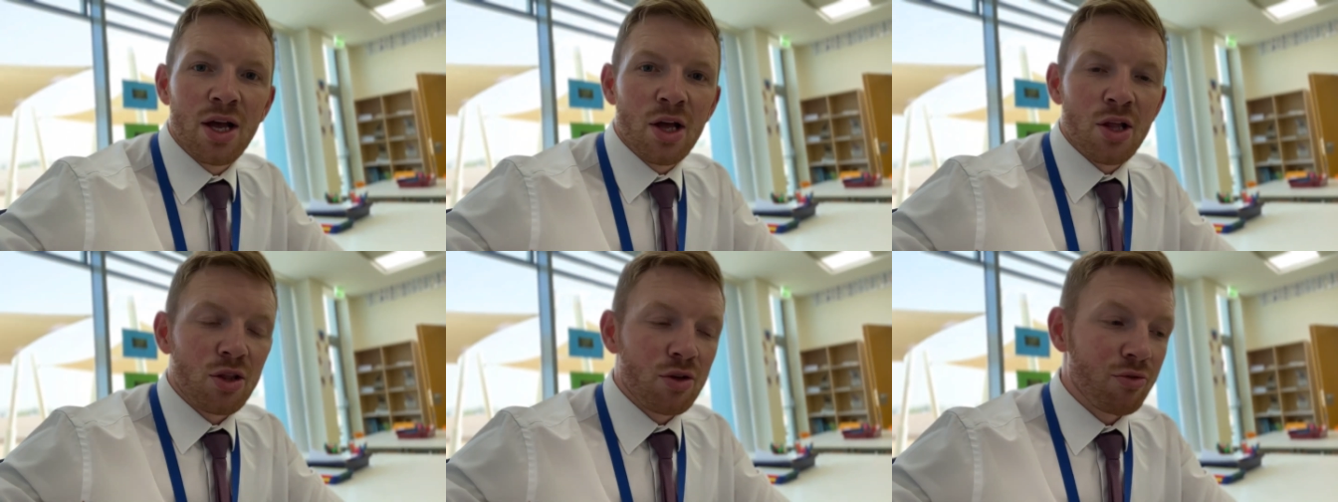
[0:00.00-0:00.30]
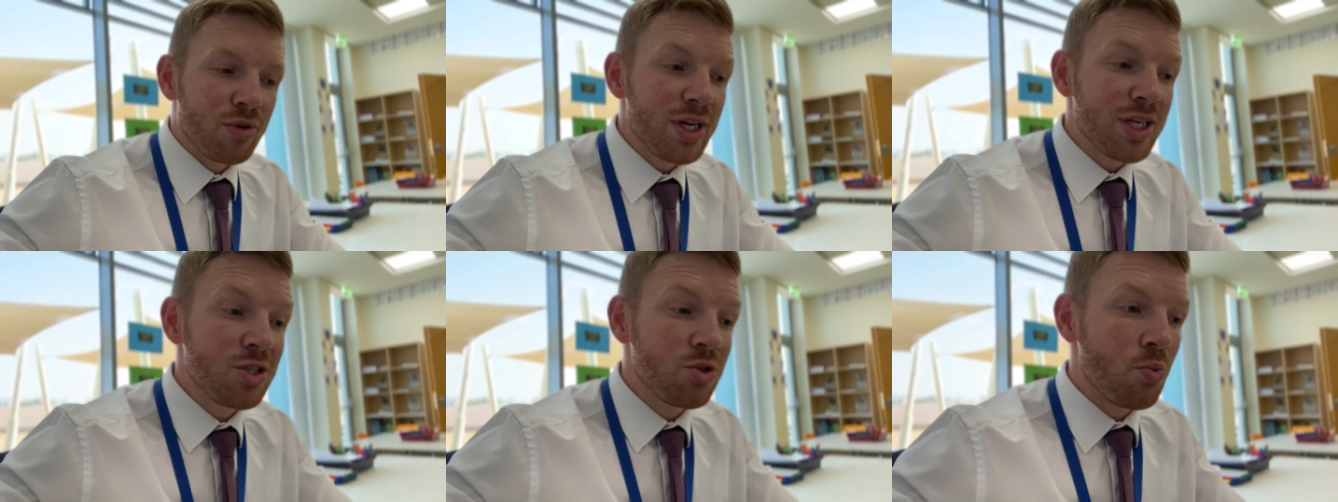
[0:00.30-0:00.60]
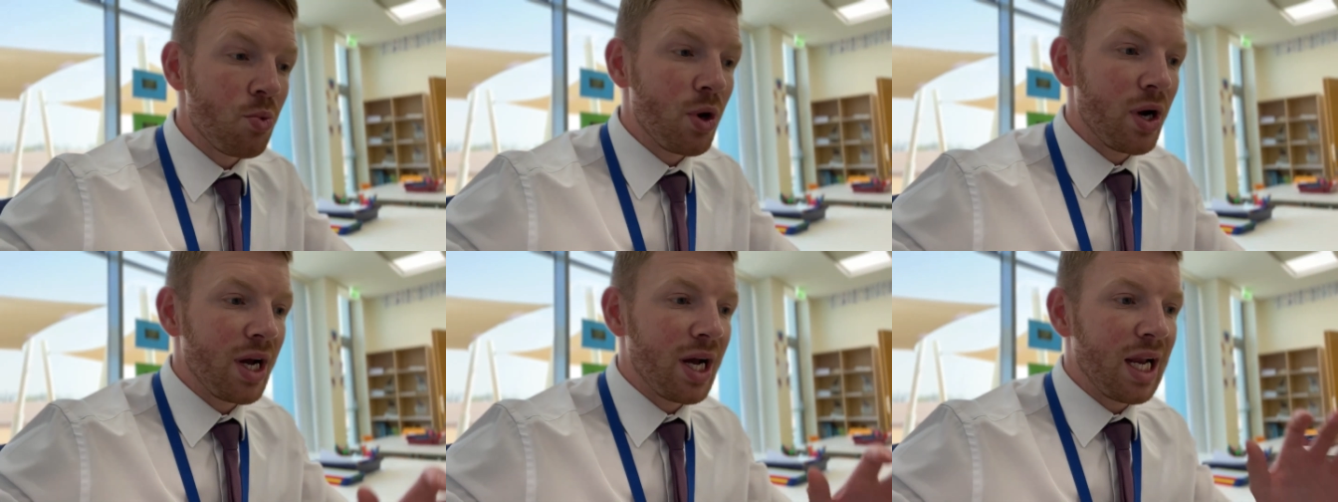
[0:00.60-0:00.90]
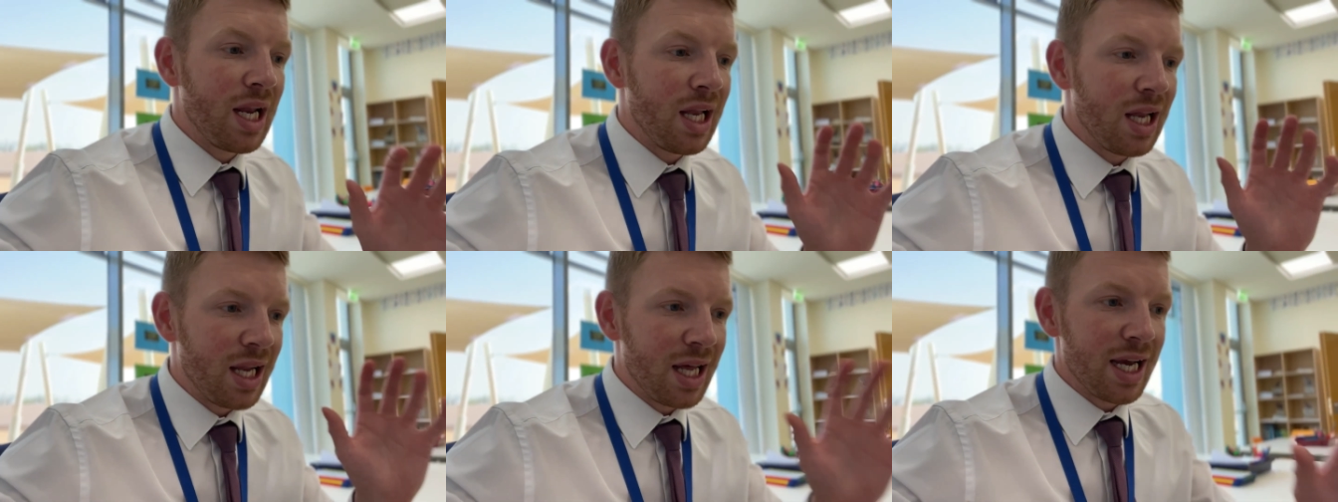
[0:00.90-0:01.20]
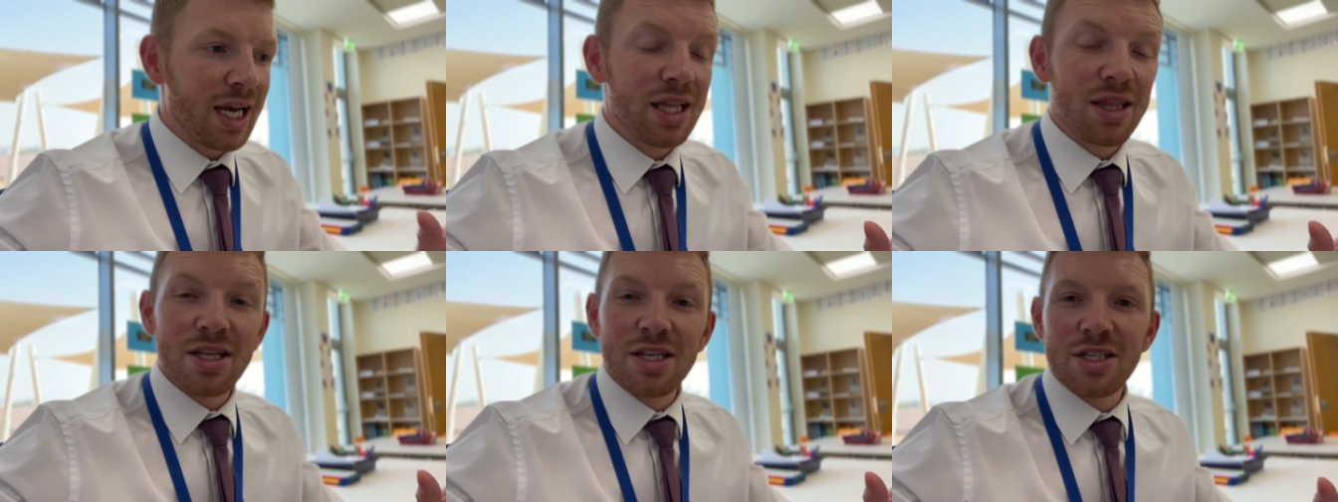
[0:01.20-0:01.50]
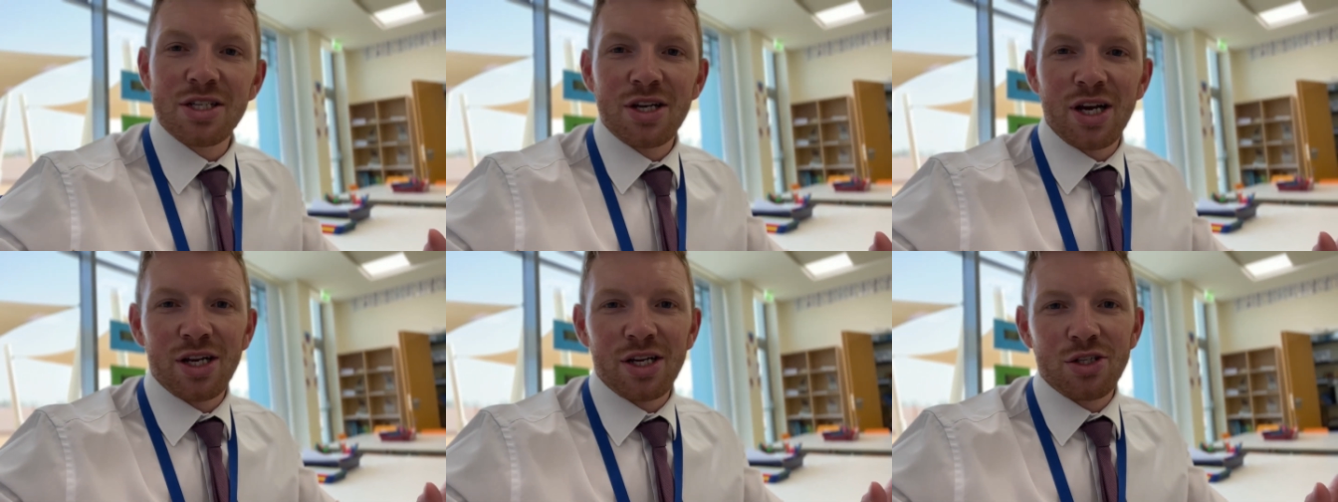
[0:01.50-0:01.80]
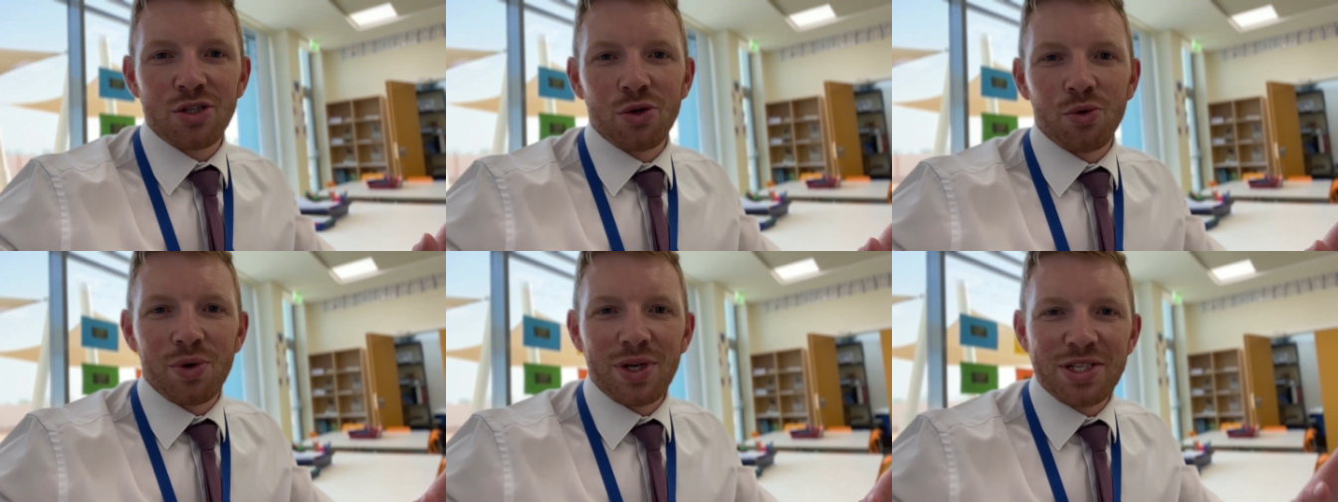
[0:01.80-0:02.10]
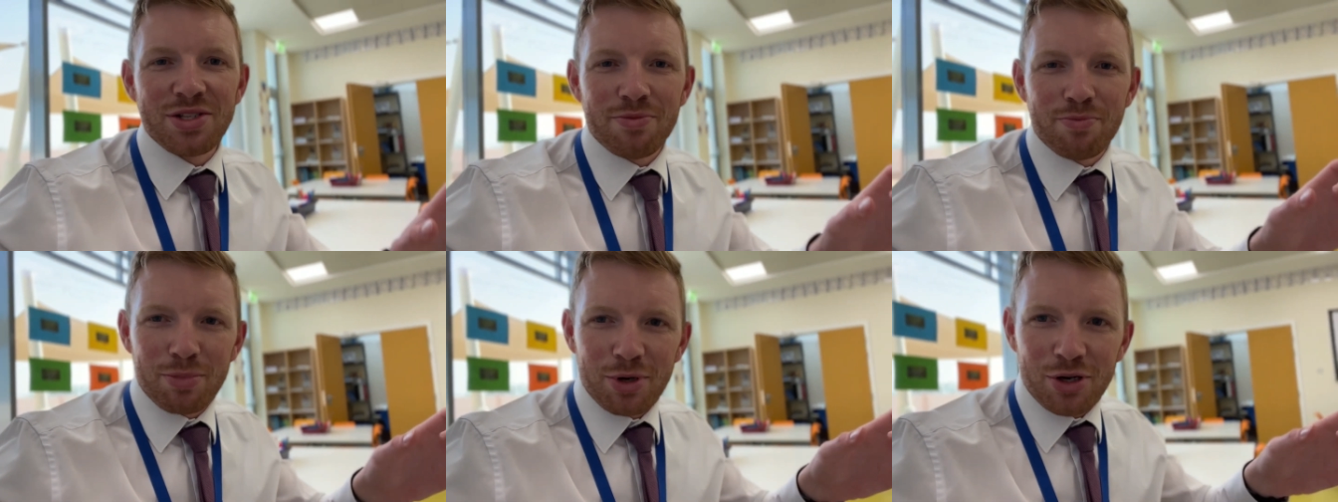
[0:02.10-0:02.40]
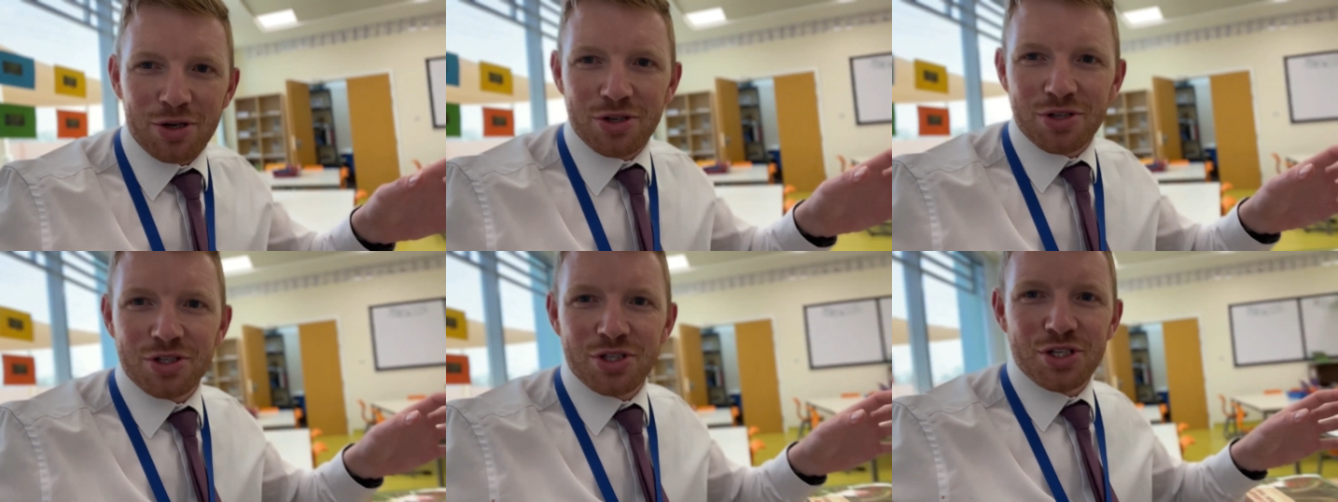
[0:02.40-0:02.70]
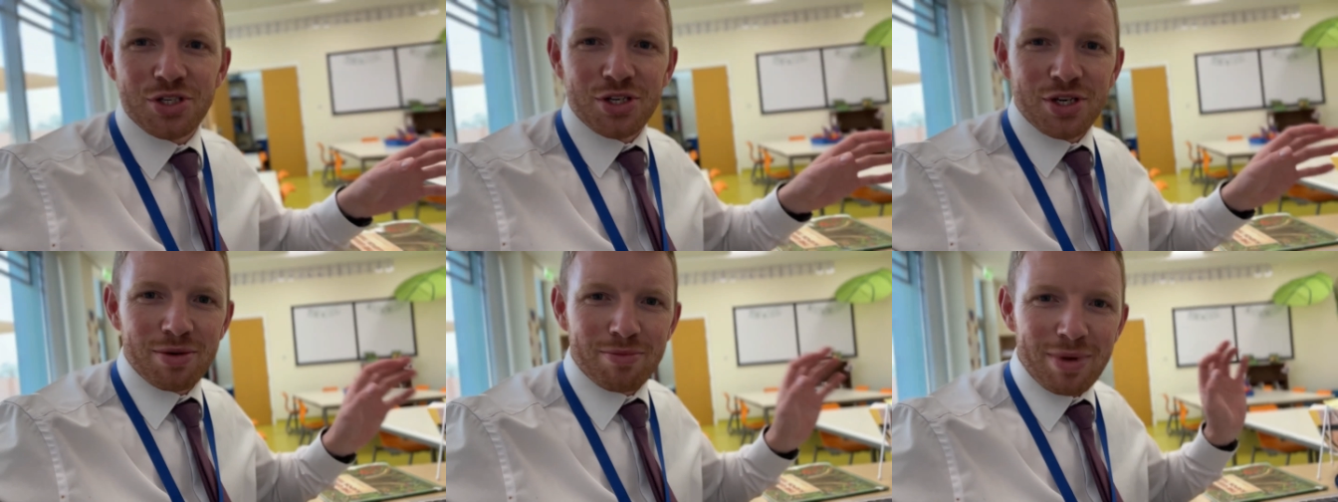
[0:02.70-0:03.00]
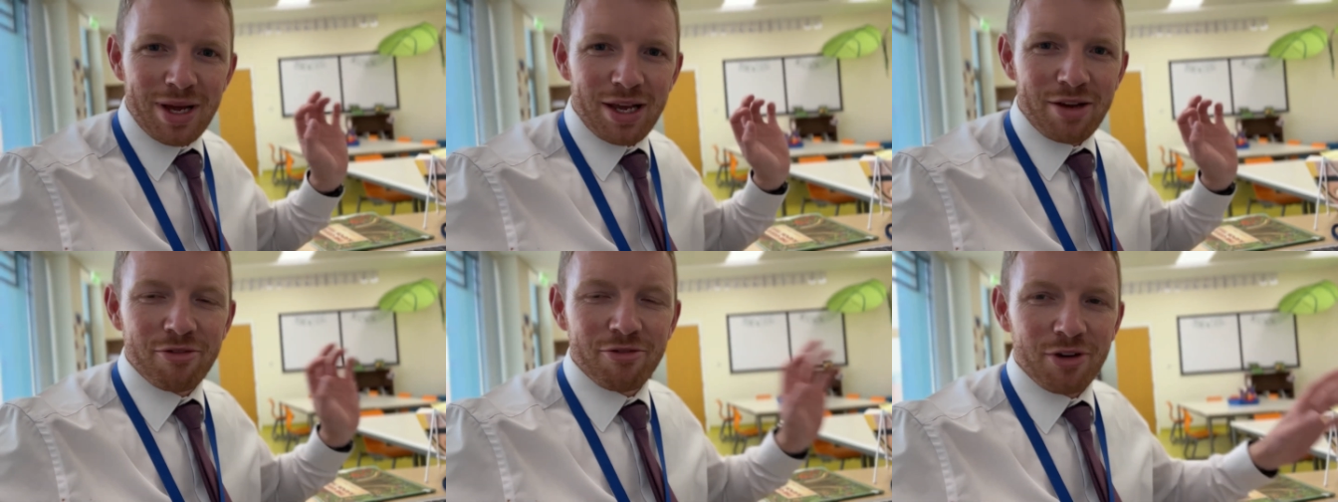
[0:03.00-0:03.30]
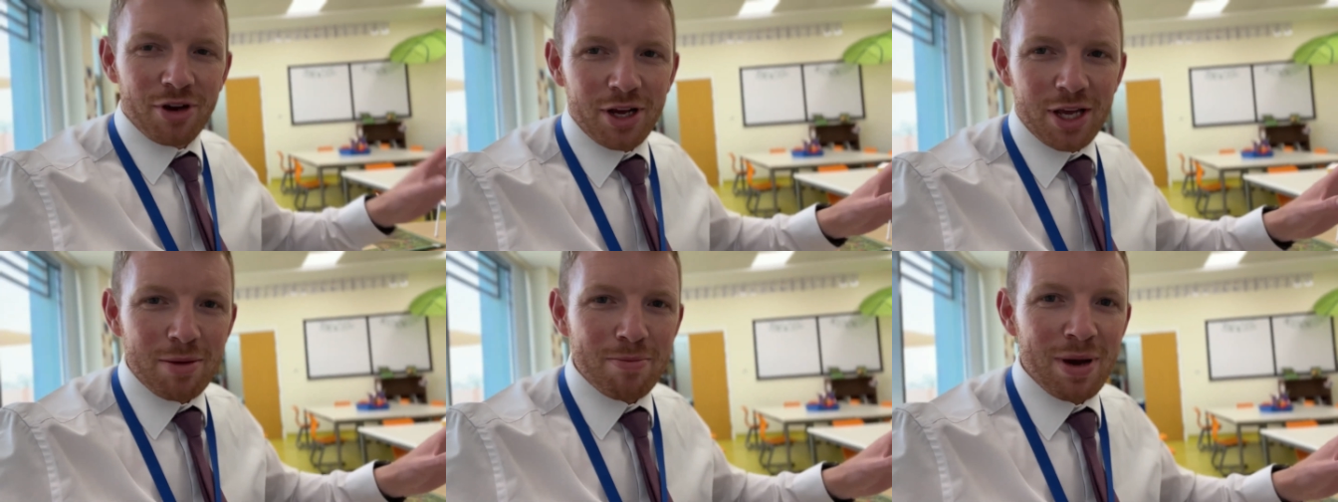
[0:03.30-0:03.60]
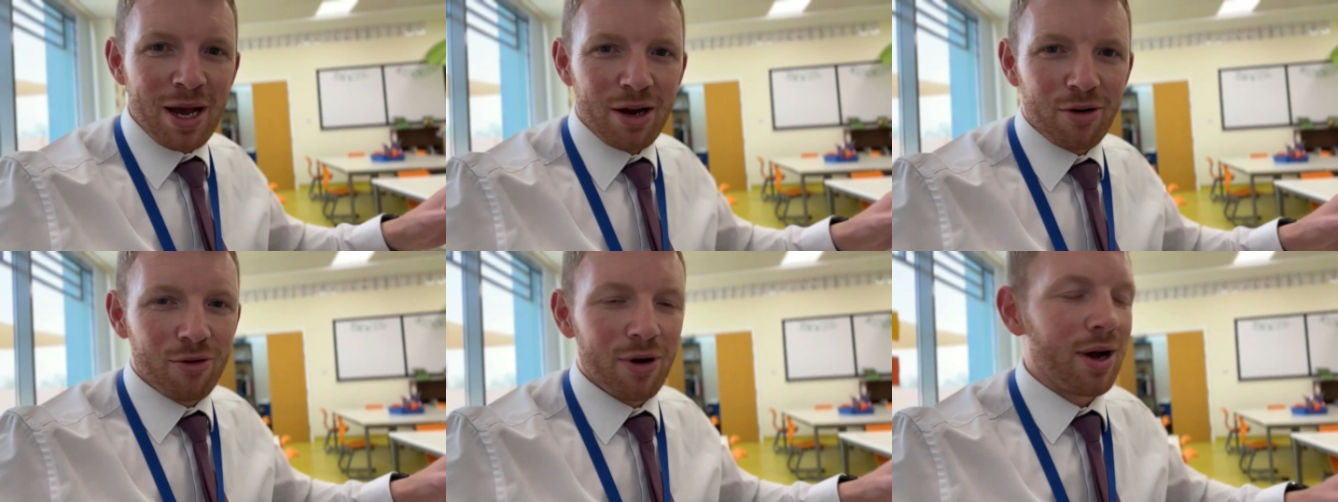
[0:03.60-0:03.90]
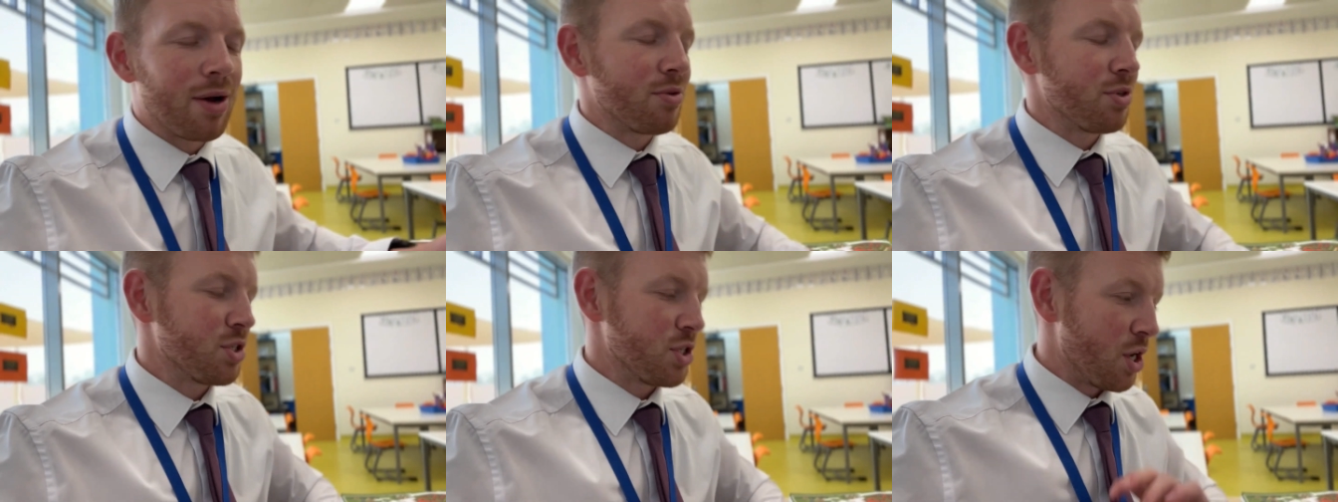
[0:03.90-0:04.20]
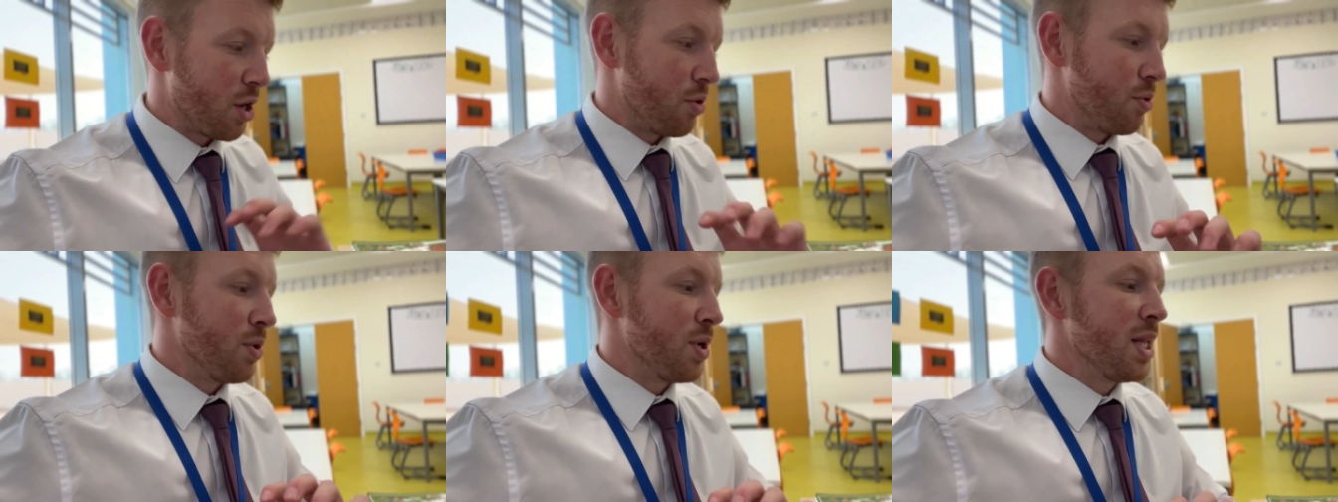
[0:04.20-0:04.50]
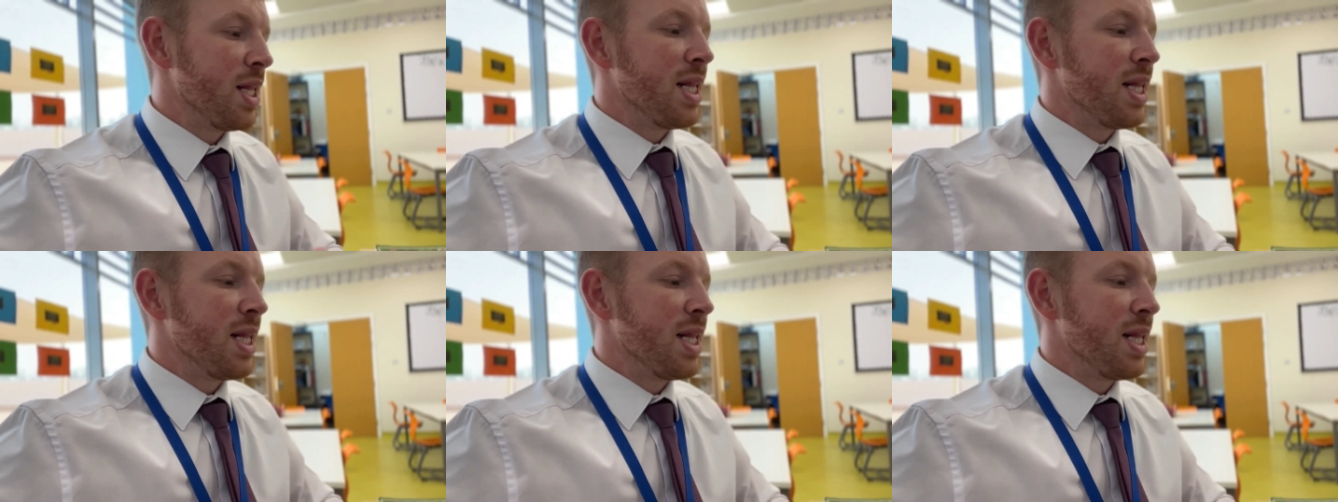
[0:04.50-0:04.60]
The reason why I like the designer tool isn't because you can make funky backgrounds, no.